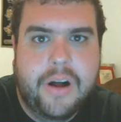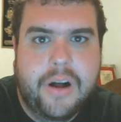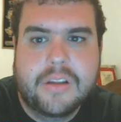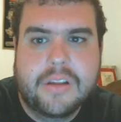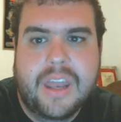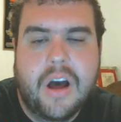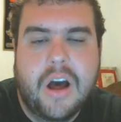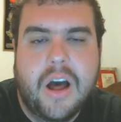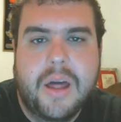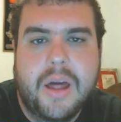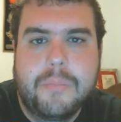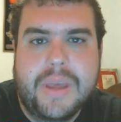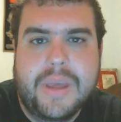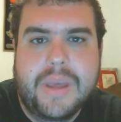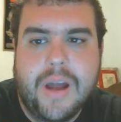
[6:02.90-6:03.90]

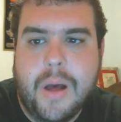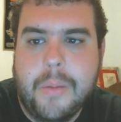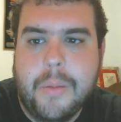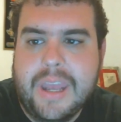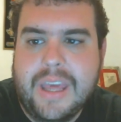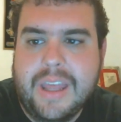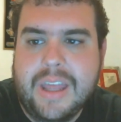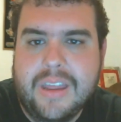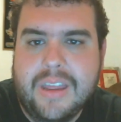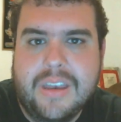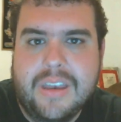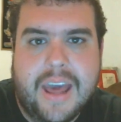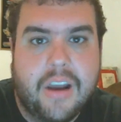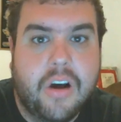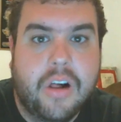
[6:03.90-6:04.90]
cannot be nominated
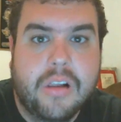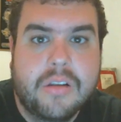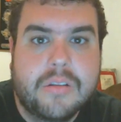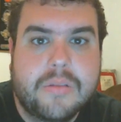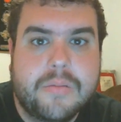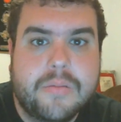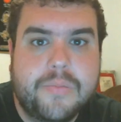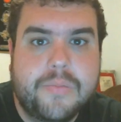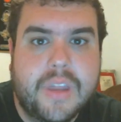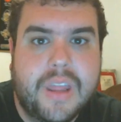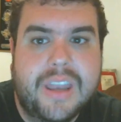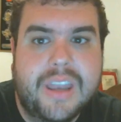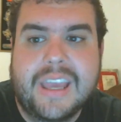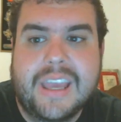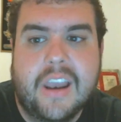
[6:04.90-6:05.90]
at all,
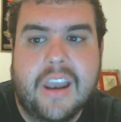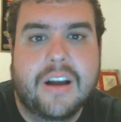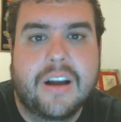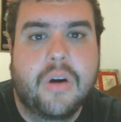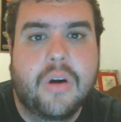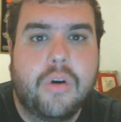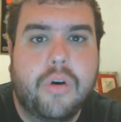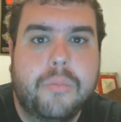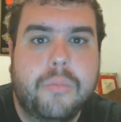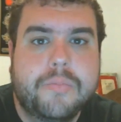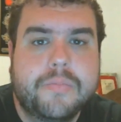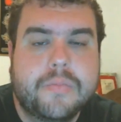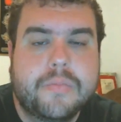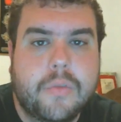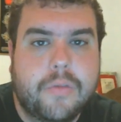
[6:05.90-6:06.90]
and he cannot go home
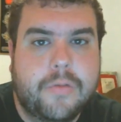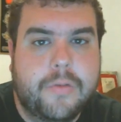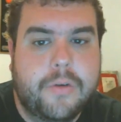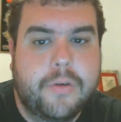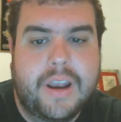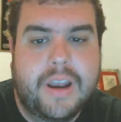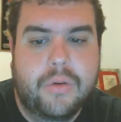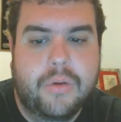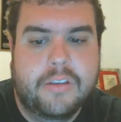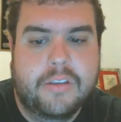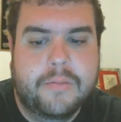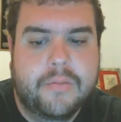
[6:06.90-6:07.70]
for any reason.